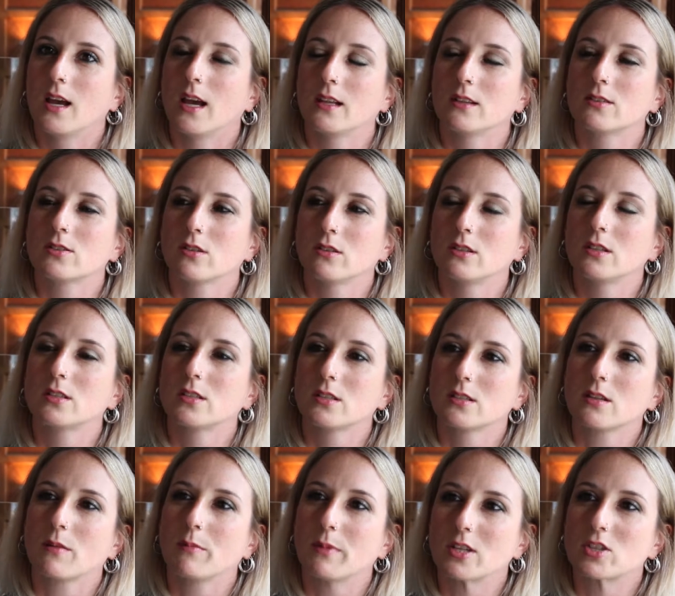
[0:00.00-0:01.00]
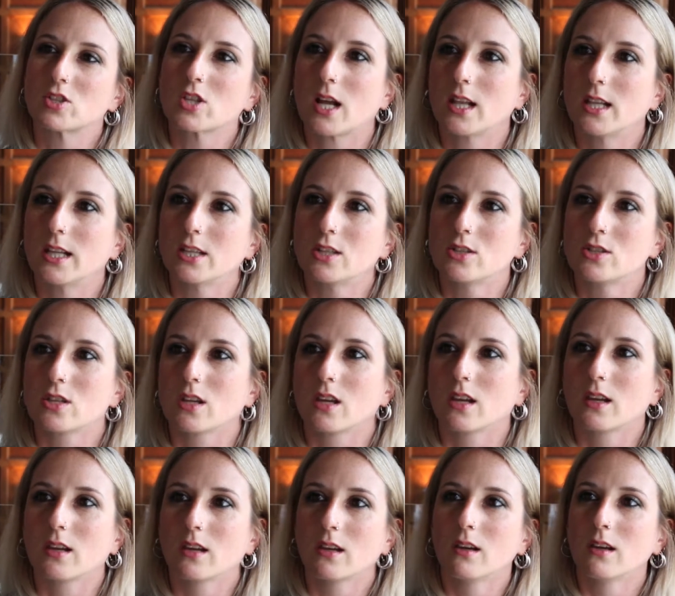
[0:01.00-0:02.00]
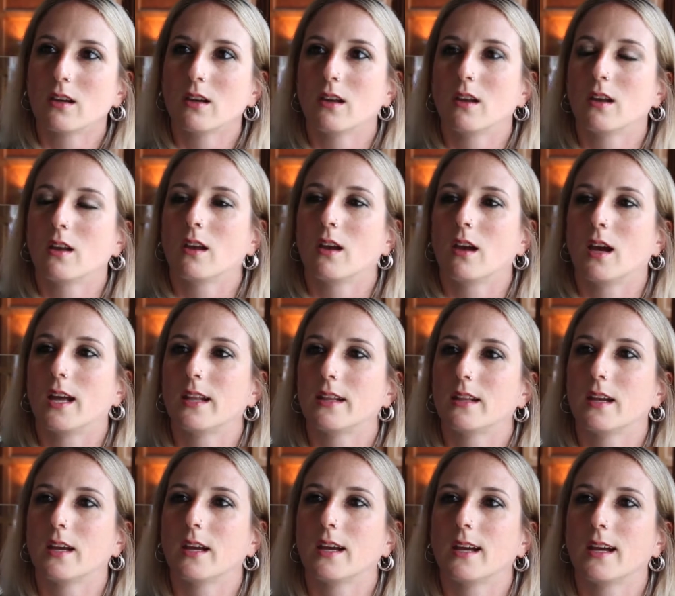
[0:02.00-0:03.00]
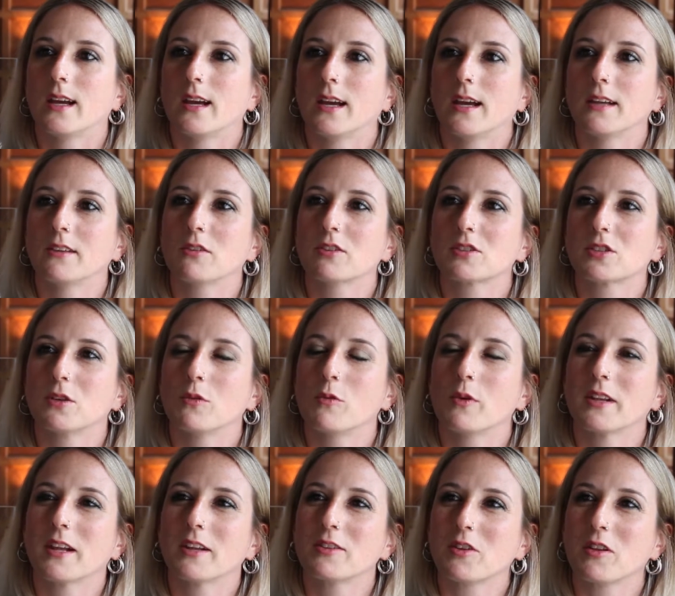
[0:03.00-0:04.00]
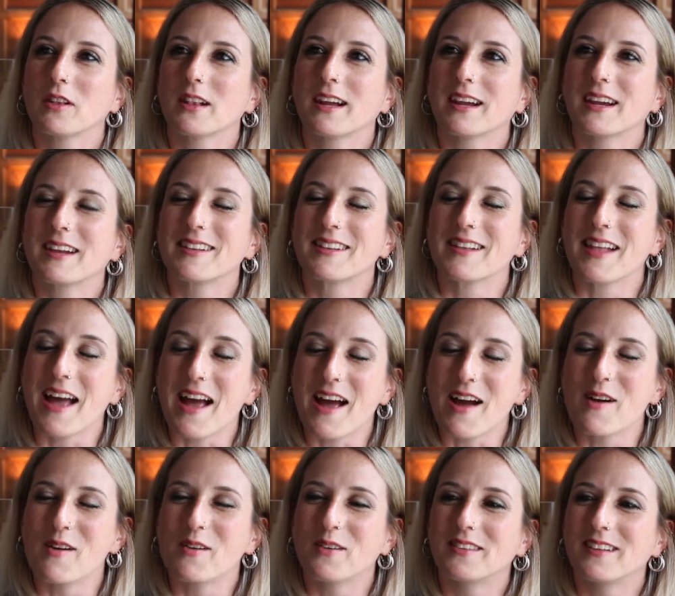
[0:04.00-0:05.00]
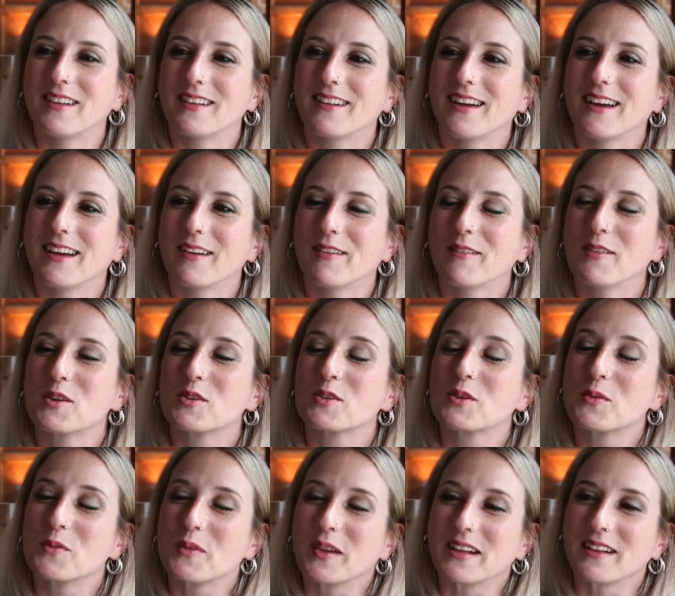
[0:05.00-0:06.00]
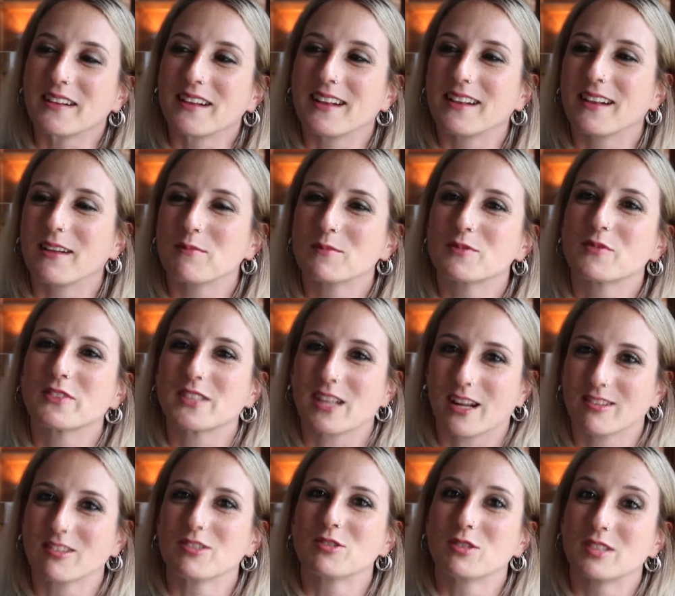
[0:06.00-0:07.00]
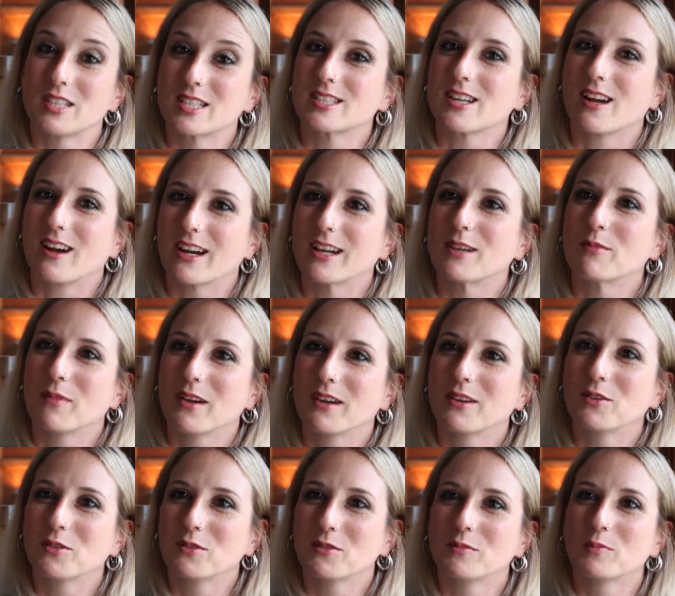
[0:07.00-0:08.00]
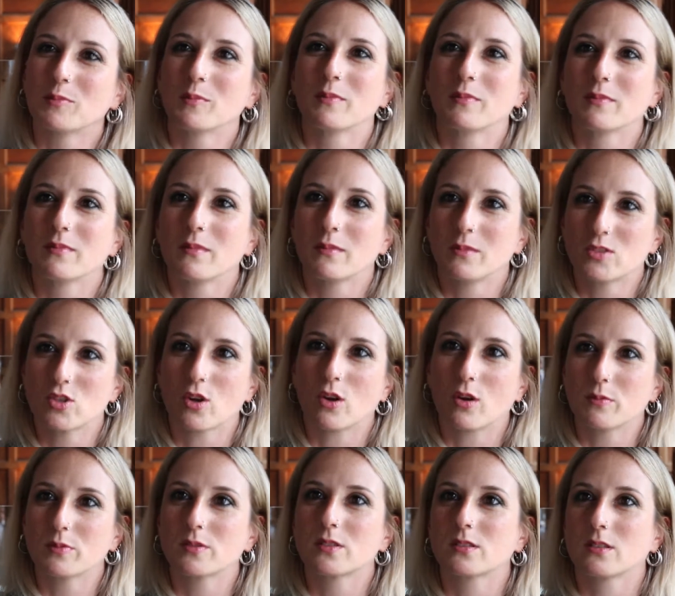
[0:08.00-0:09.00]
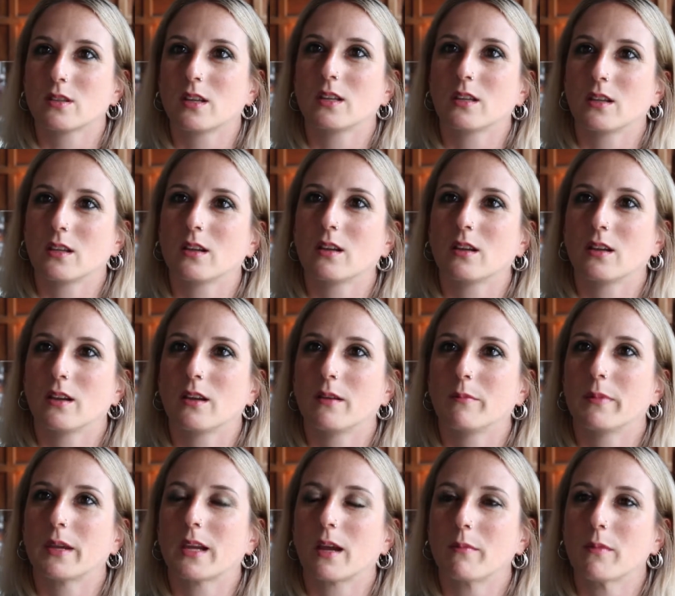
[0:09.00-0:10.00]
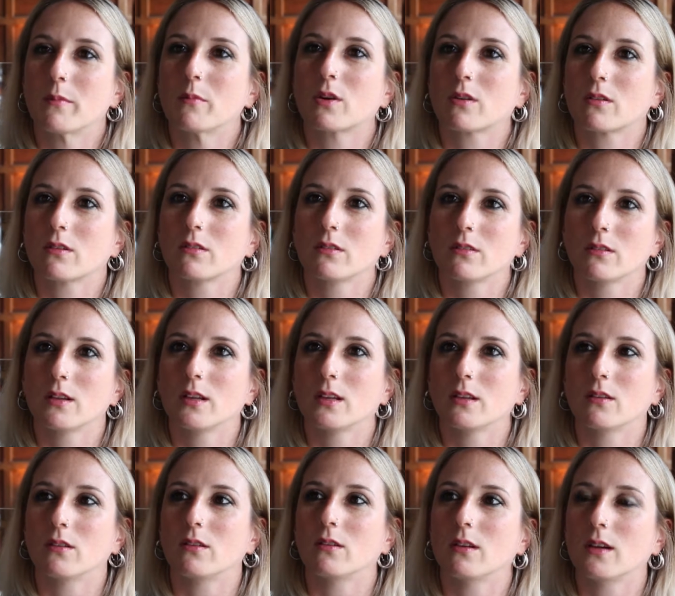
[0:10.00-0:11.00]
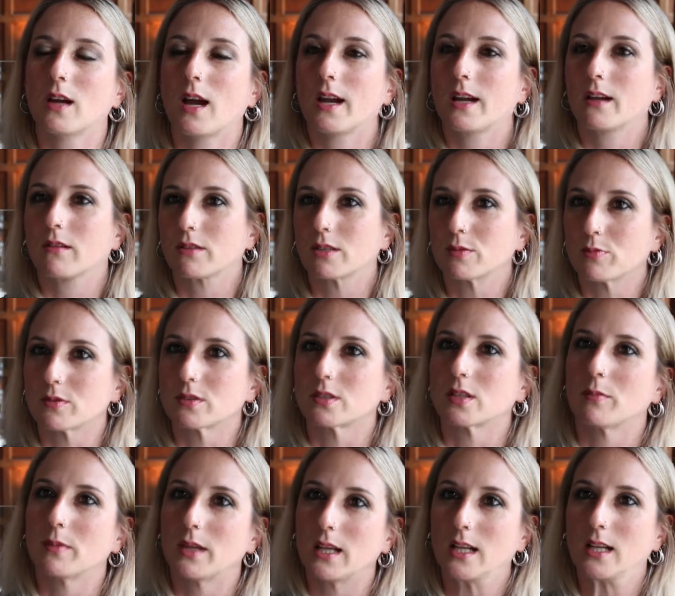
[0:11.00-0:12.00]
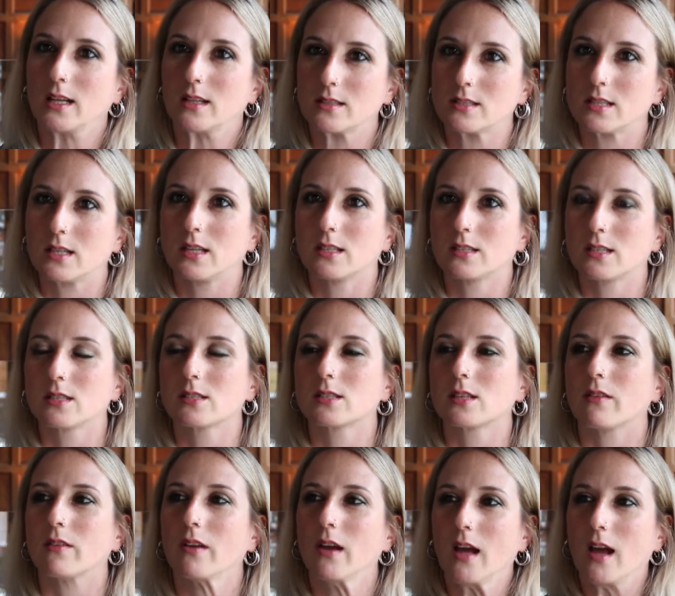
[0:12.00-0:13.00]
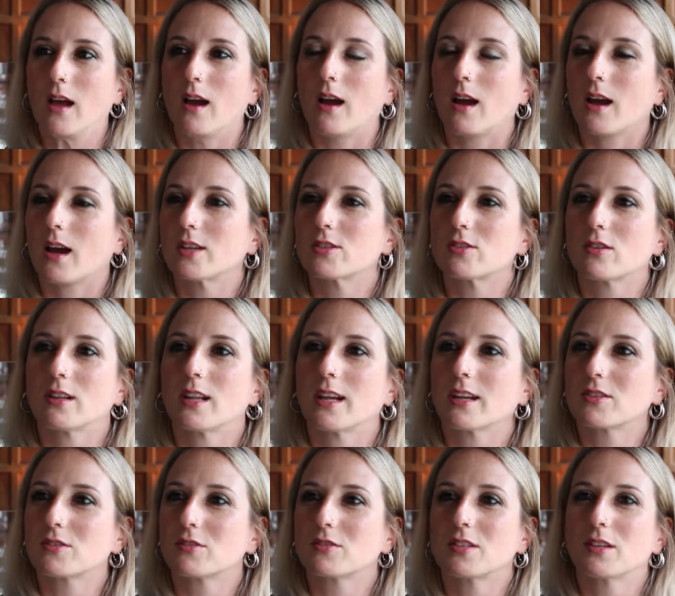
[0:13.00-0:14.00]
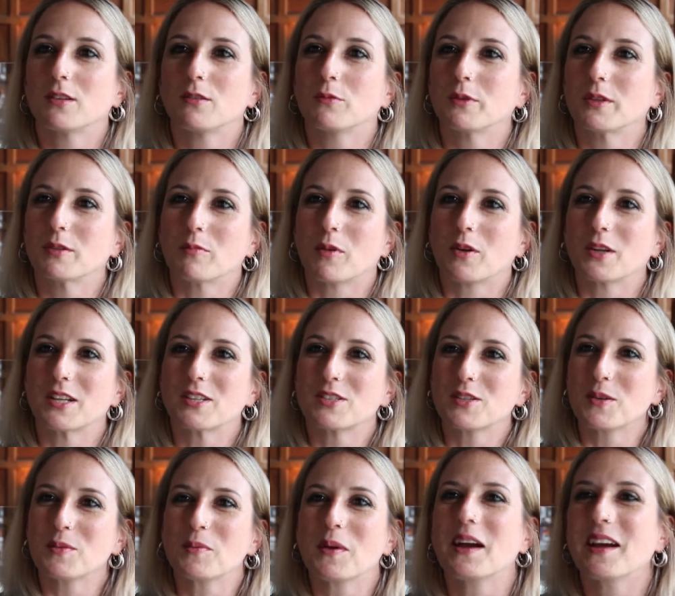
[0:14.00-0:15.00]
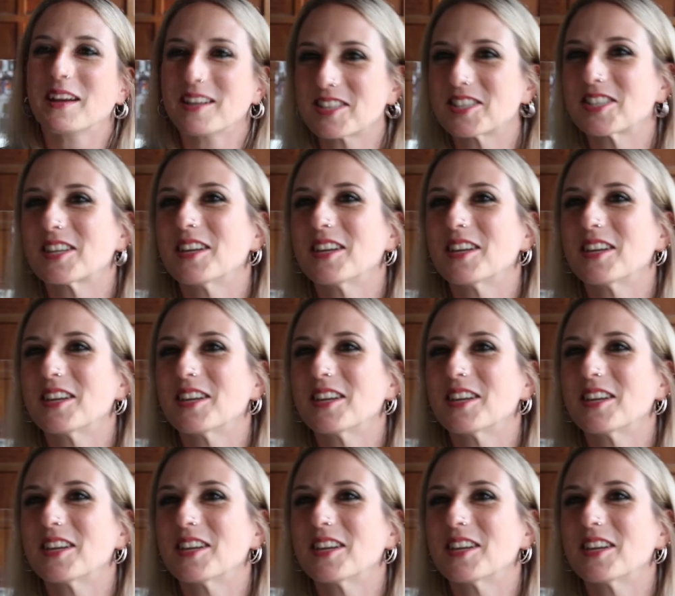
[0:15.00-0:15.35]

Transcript: And so this is a bit challenging. And also what I don't like now that I am growing and I'm starting to design my own jobs and becoming more, higher responsibilities and stuff. I don't like to deal with money too much.